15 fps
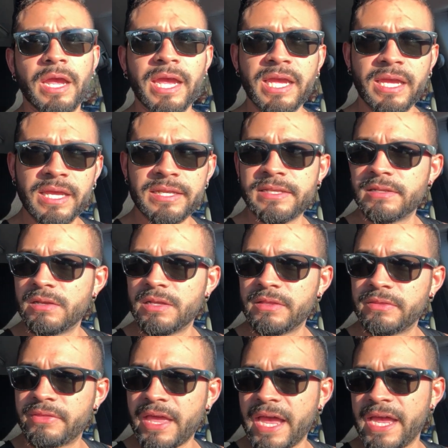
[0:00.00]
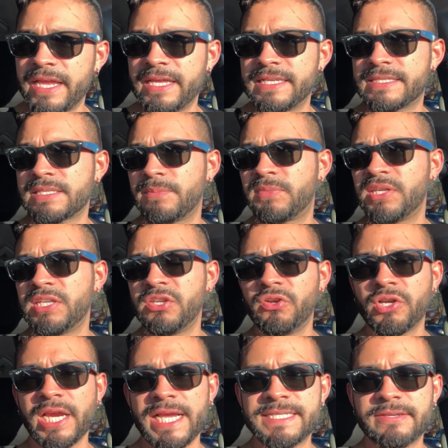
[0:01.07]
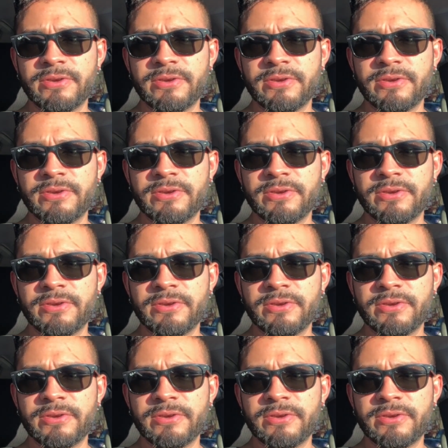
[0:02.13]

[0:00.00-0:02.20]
And that is something you guys